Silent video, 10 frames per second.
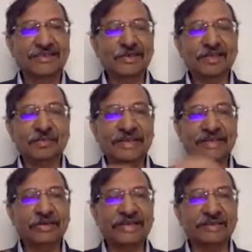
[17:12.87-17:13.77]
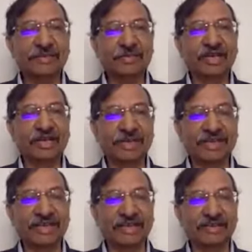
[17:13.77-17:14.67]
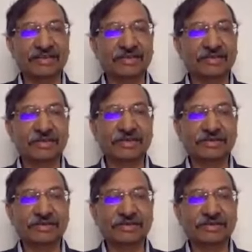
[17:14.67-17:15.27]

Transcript: It's not a complex to write a programming language.